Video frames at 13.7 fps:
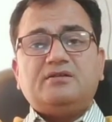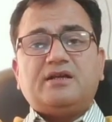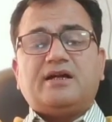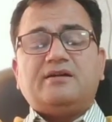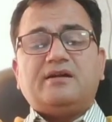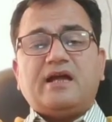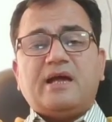
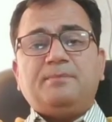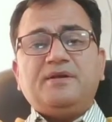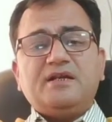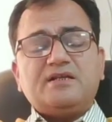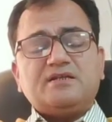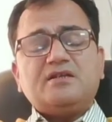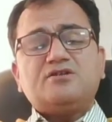that
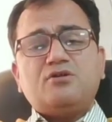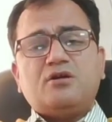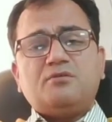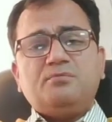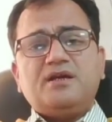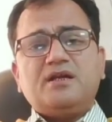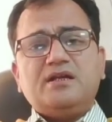happiness is
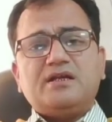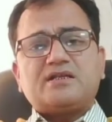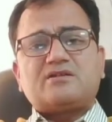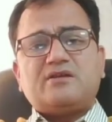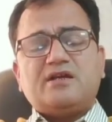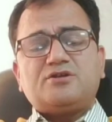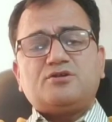not merely a
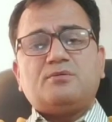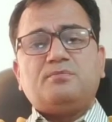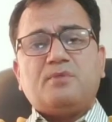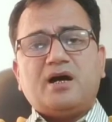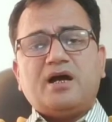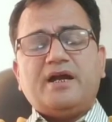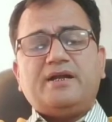state of
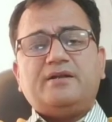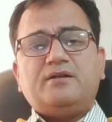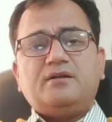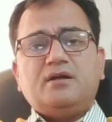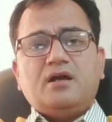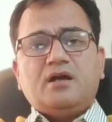mind,